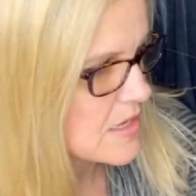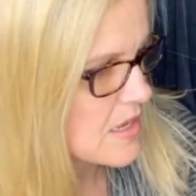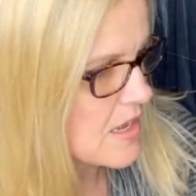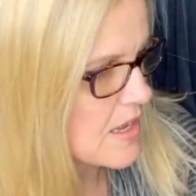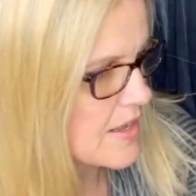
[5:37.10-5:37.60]

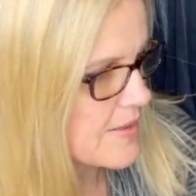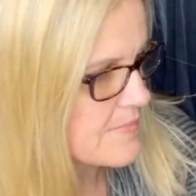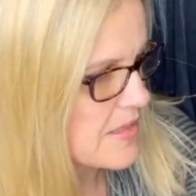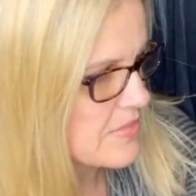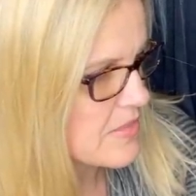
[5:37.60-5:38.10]

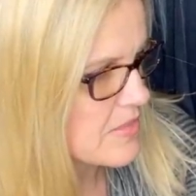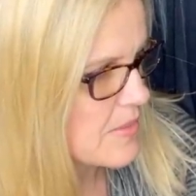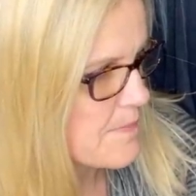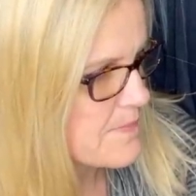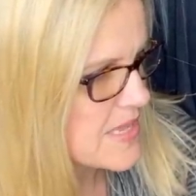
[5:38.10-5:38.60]
Um,
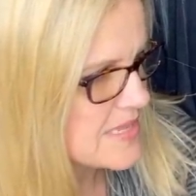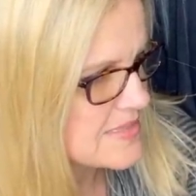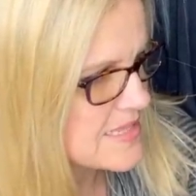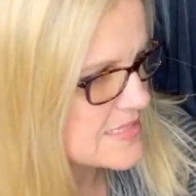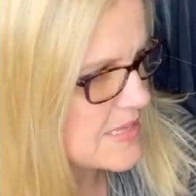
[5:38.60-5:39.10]
pick
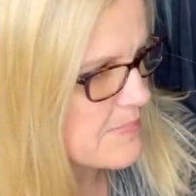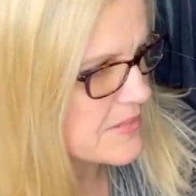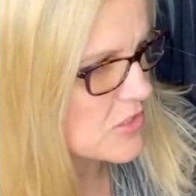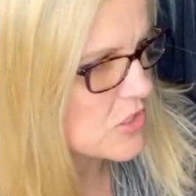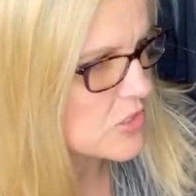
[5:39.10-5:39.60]
these up
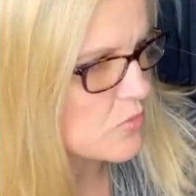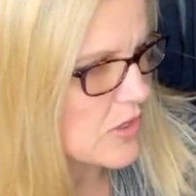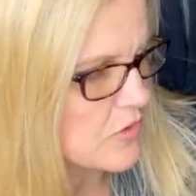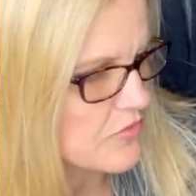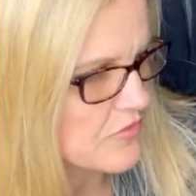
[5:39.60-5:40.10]
at the
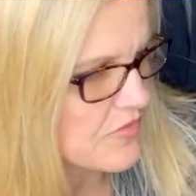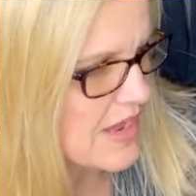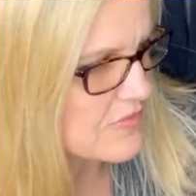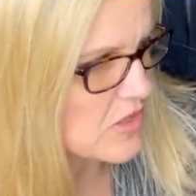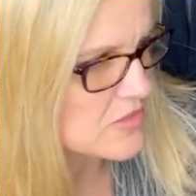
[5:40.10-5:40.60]
Goodwill for
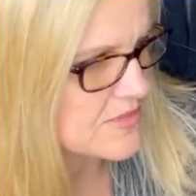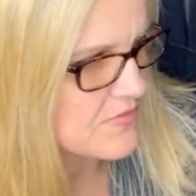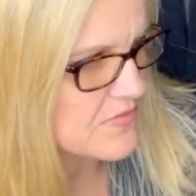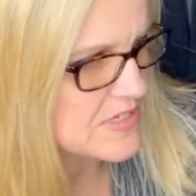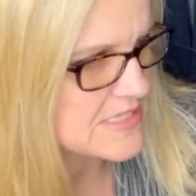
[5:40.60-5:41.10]

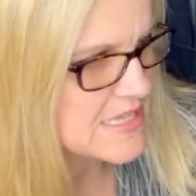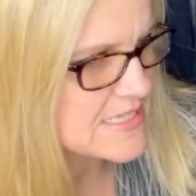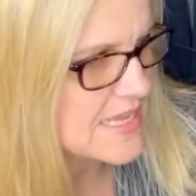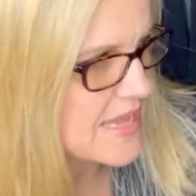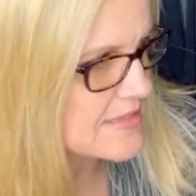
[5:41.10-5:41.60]

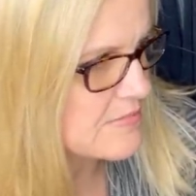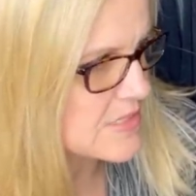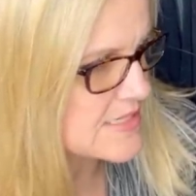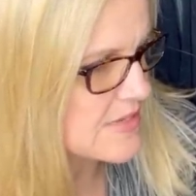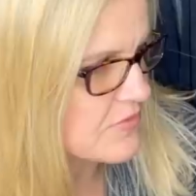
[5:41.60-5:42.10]
$5.50. Had them
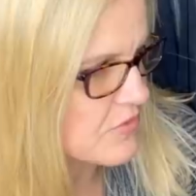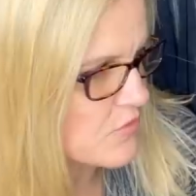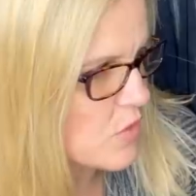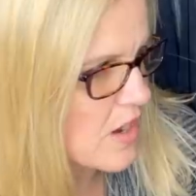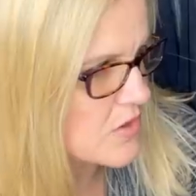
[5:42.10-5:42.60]
listed for
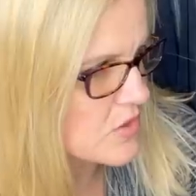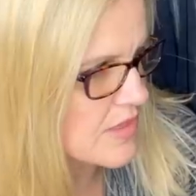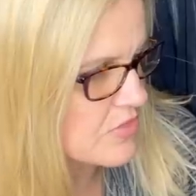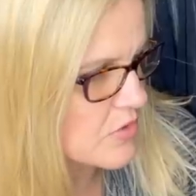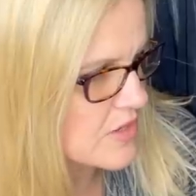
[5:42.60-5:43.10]

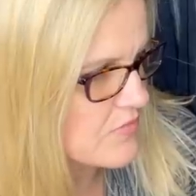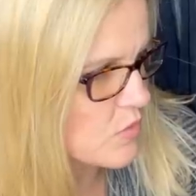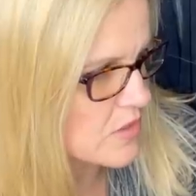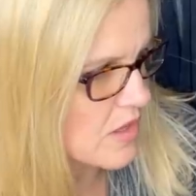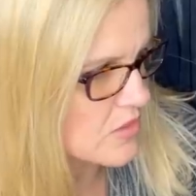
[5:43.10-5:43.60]

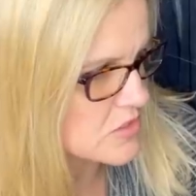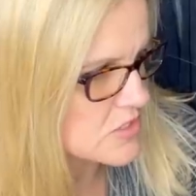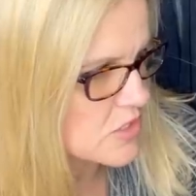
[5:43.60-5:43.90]
$434.